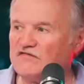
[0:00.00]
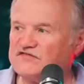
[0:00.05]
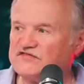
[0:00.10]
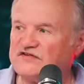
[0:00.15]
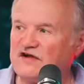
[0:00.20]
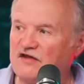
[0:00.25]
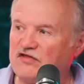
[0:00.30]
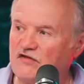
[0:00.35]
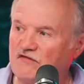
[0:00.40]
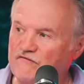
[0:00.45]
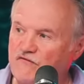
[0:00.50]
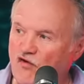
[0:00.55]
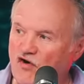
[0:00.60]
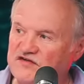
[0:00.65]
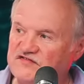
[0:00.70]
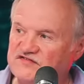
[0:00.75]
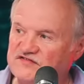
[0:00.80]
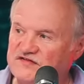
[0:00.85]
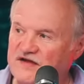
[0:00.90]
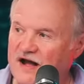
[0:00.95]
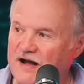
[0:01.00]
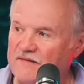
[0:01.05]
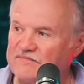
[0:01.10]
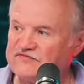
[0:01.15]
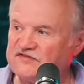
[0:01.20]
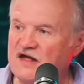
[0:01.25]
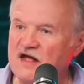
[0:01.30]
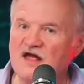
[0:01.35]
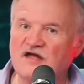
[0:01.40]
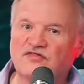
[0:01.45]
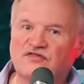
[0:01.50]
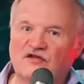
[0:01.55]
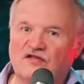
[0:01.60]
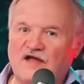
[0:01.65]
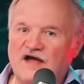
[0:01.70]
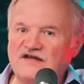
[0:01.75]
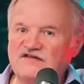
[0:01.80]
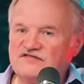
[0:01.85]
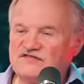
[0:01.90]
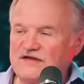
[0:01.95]
all of a sudden, the voice stops, the
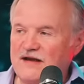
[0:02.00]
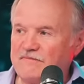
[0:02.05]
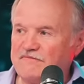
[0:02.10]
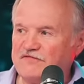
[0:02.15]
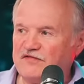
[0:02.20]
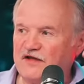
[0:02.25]
lights stop